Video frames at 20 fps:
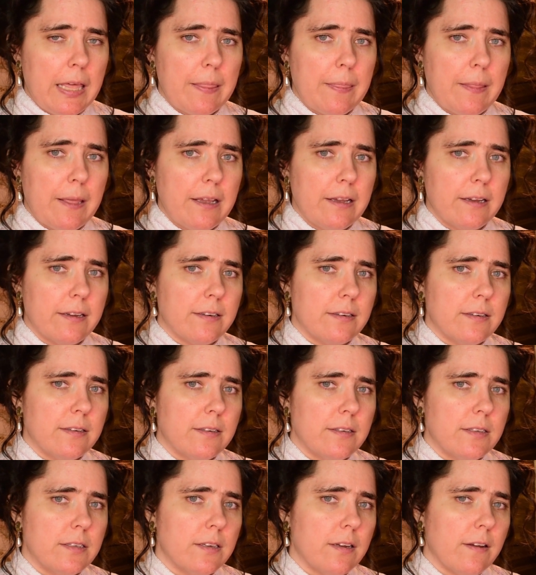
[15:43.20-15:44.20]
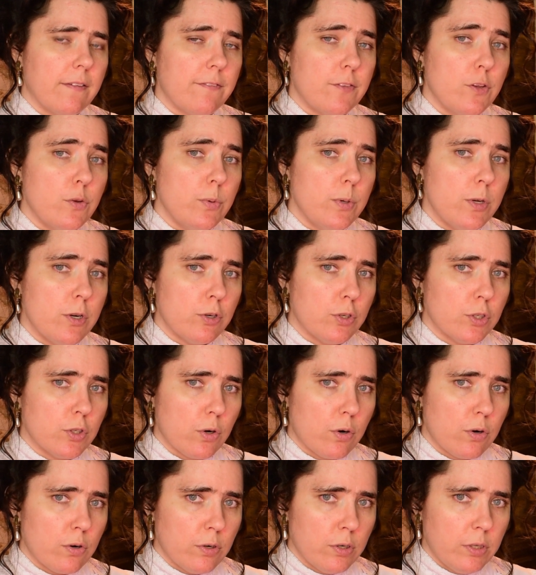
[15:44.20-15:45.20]
they had a few years
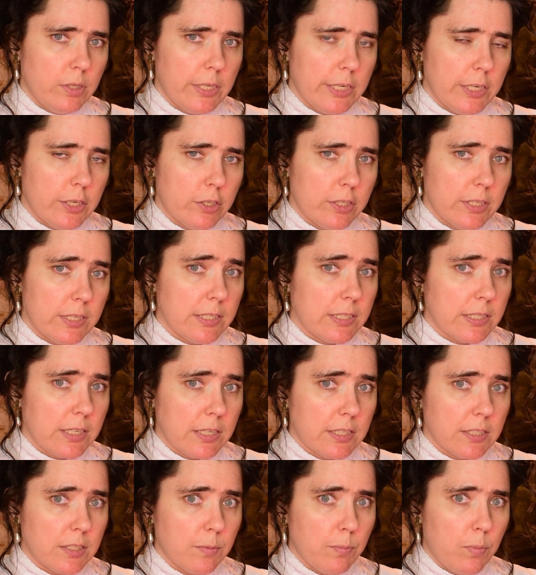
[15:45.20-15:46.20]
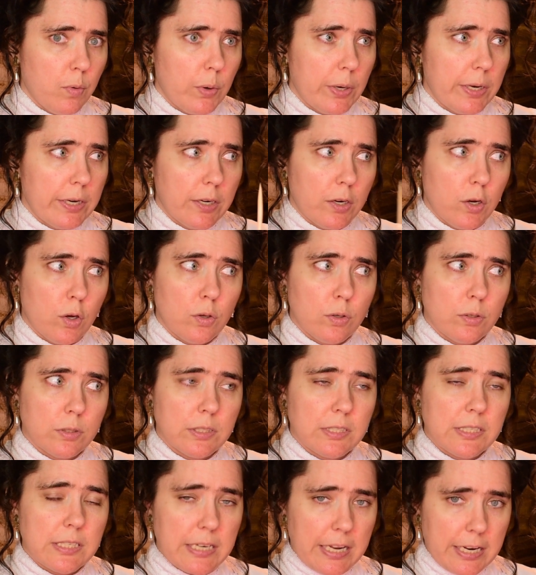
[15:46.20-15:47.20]
earlier discussed a point called
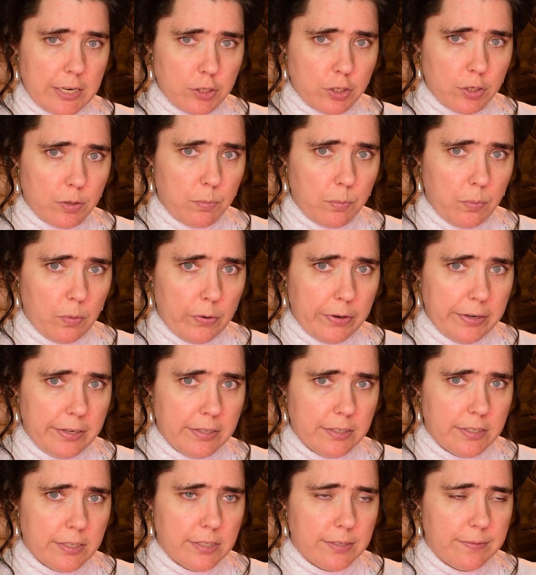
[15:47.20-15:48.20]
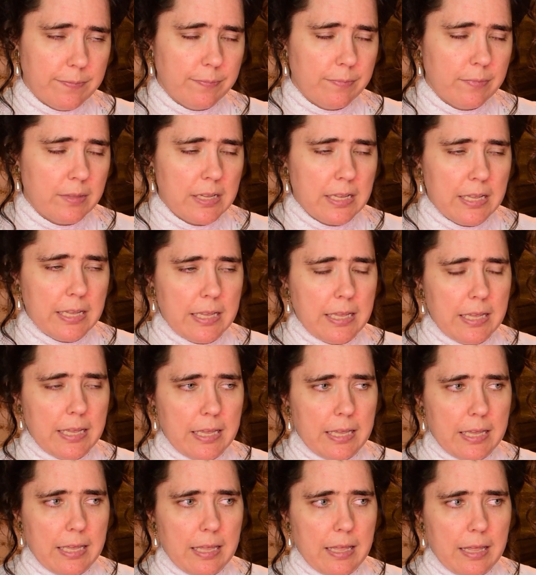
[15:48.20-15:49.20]
Station Point,
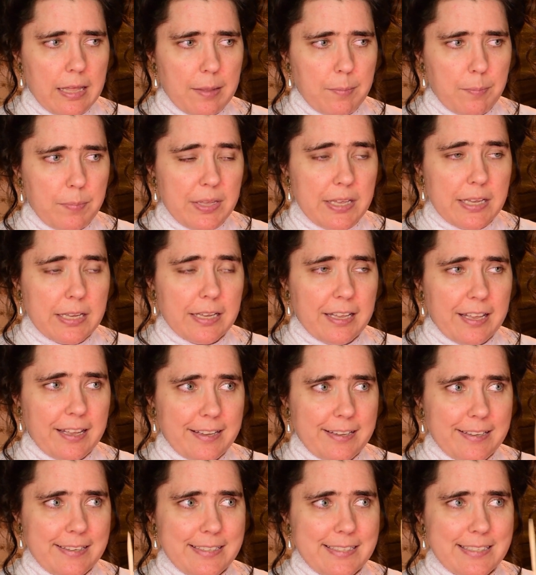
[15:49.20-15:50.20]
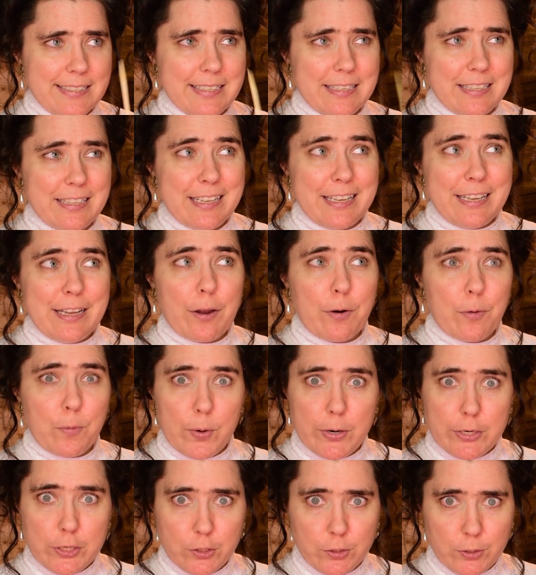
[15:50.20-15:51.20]
because the
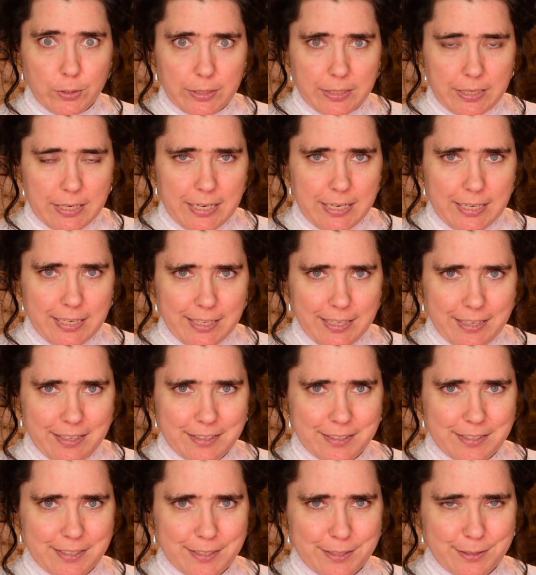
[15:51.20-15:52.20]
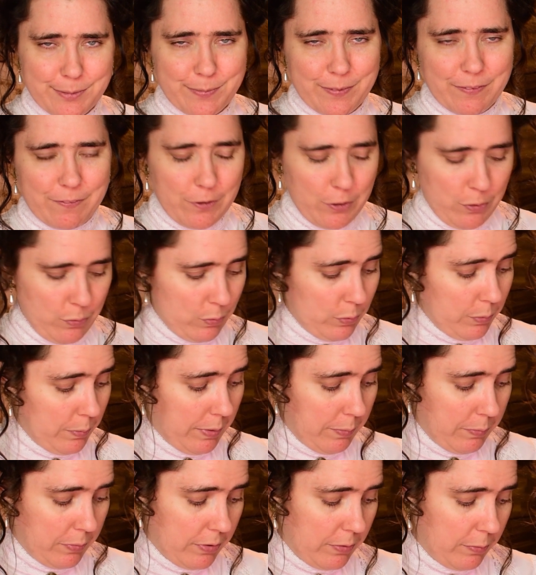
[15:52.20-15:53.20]
original edict, if you
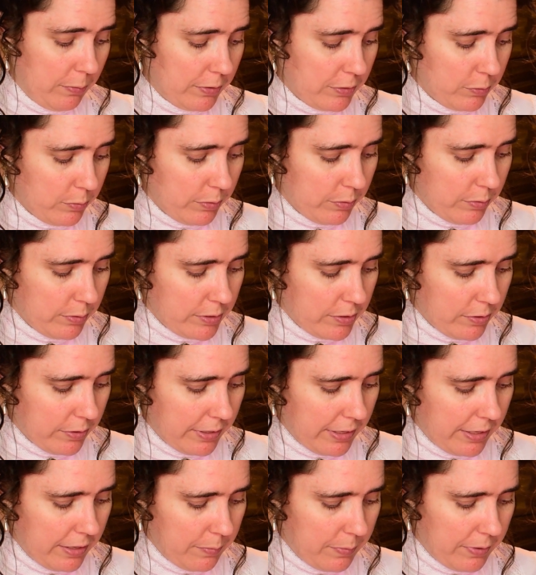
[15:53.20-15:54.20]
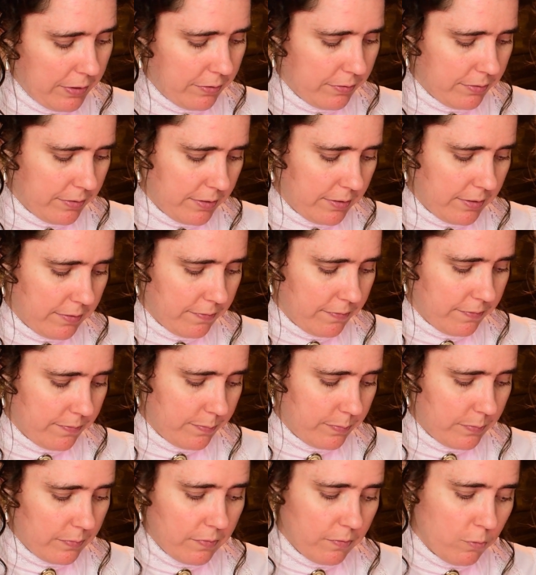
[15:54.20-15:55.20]
remember, which we were talking about, the
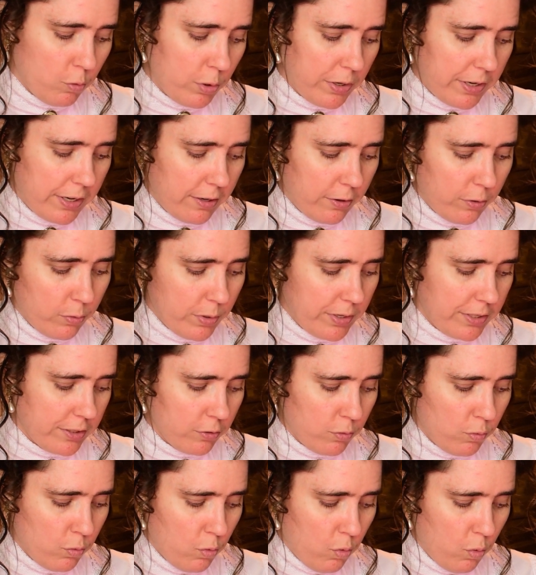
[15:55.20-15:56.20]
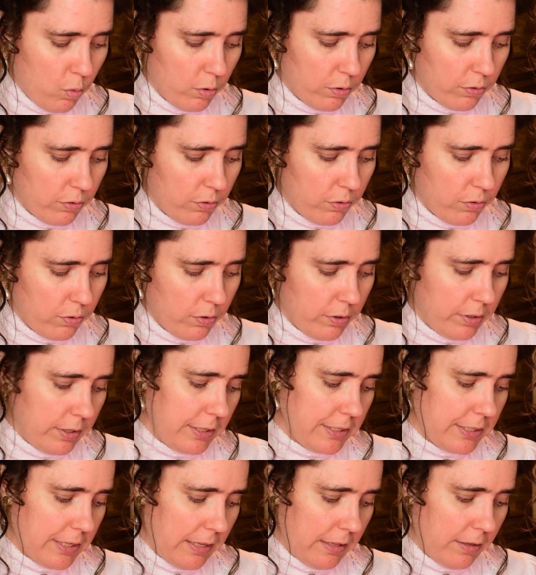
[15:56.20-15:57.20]
40 degrees north on the
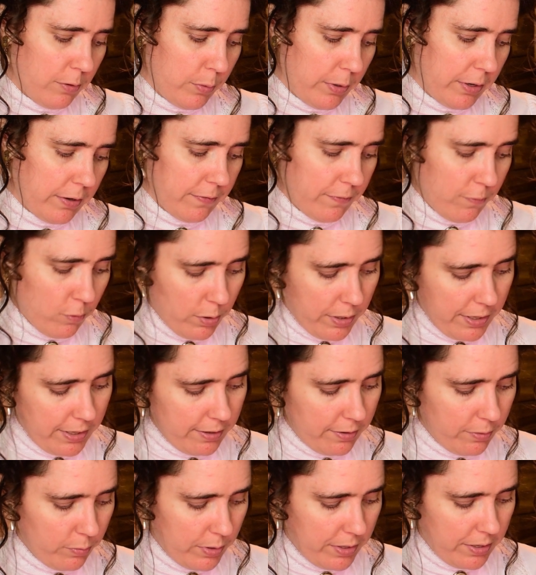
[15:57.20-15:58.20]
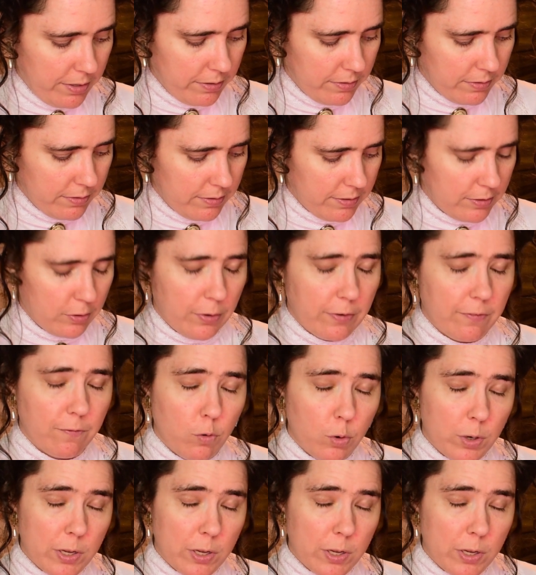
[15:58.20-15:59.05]
Delaware and 41 degrees north